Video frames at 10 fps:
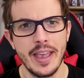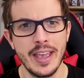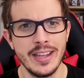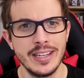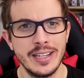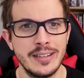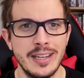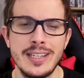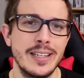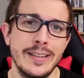and it,
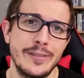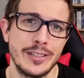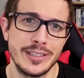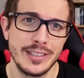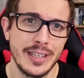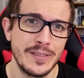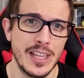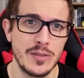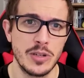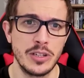it delivers if
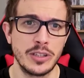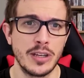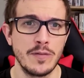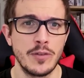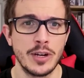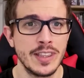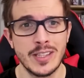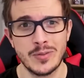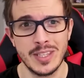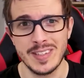that's what you're looking for, and
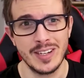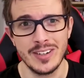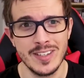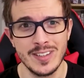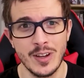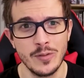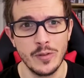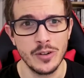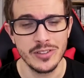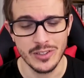that's what the series is known
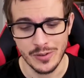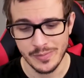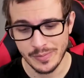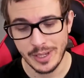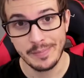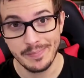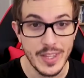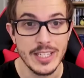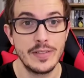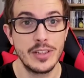for. So, yeah,
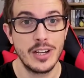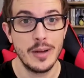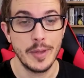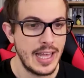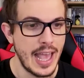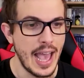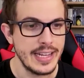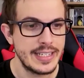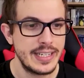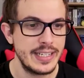thanks for the comment.
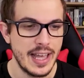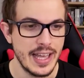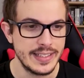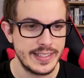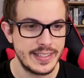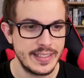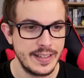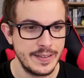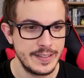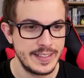At S
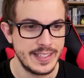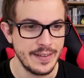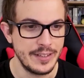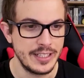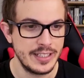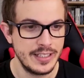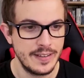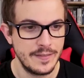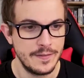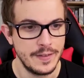seven
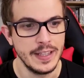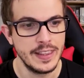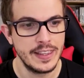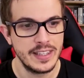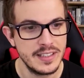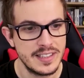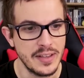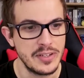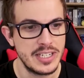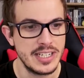Vinth
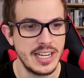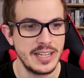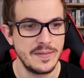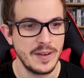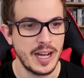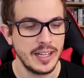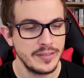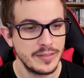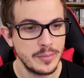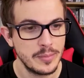seventeen
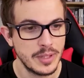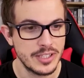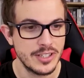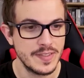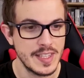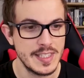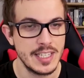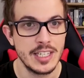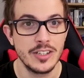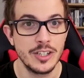eighty-five. I'm not sure if that's the
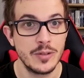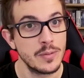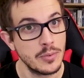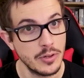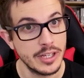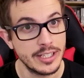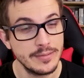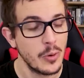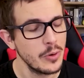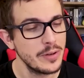year you were born in
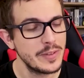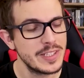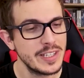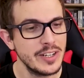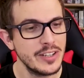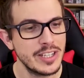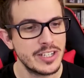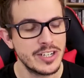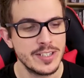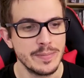or if it's a year that
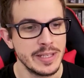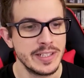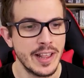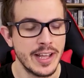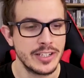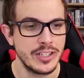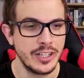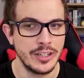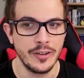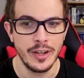just means a lot to
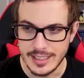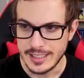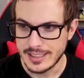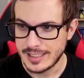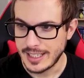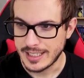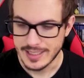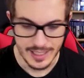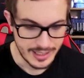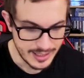you. Let's take a
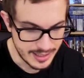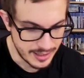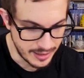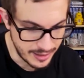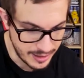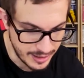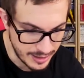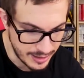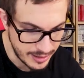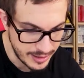second to look at
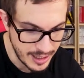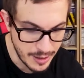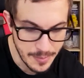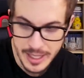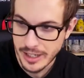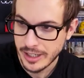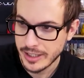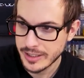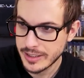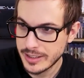it. Now I'm
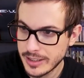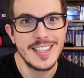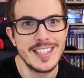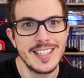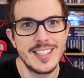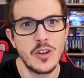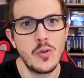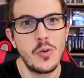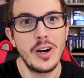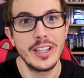curious. This is the
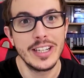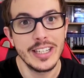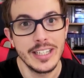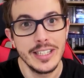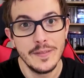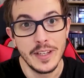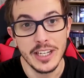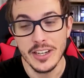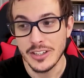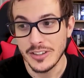quality
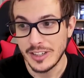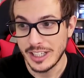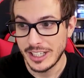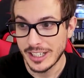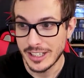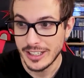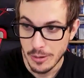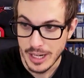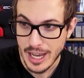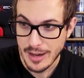video you get here.
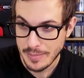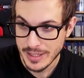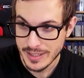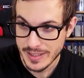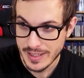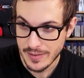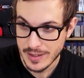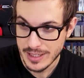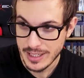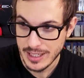What happened in
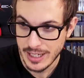seventeen